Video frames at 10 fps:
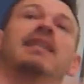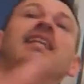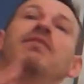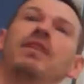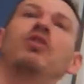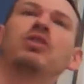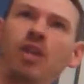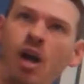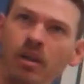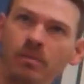live in those
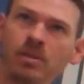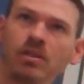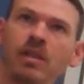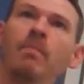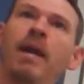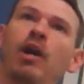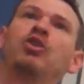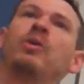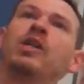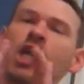columns compared
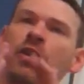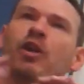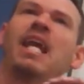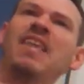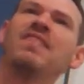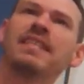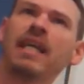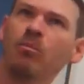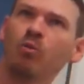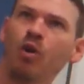to each other in the
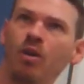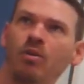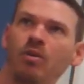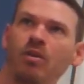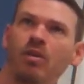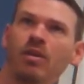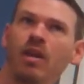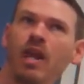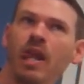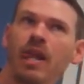same row.
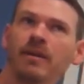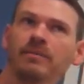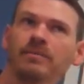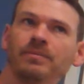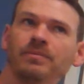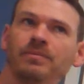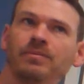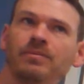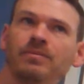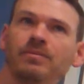I meant to say
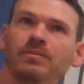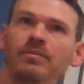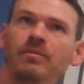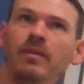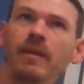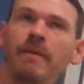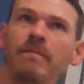magnesium.